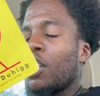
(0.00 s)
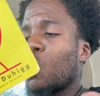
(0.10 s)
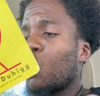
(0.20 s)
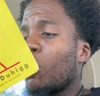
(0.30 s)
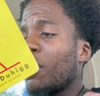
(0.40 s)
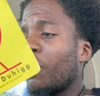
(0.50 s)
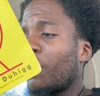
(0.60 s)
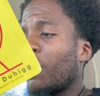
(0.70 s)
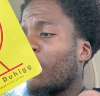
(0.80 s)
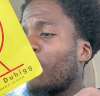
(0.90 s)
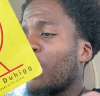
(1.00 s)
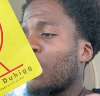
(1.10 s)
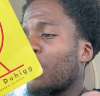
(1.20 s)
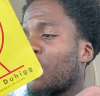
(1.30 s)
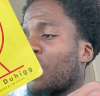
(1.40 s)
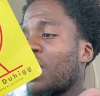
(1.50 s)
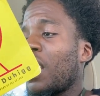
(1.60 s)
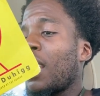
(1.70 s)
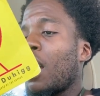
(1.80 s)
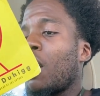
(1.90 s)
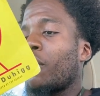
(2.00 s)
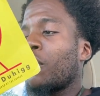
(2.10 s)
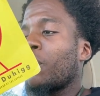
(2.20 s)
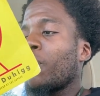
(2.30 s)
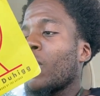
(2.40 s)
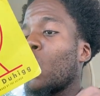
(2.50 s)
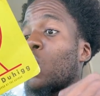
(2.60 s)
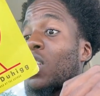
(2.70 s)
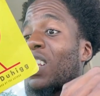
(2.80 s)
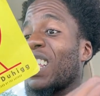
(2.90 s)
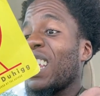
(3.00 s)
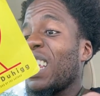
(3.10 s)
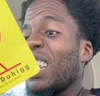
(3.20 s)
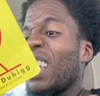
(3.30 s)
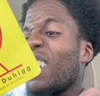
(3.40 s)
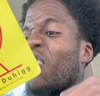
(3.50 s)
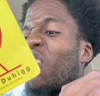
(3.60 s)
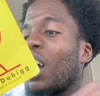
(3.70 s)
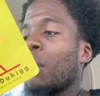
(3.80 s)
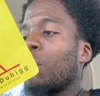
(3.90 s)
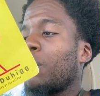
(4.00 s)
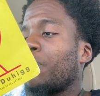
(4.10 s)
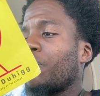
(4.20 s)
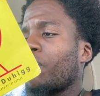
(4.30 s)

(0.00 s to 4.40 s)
The woman in front of researchers today, however, was lean and vibrant.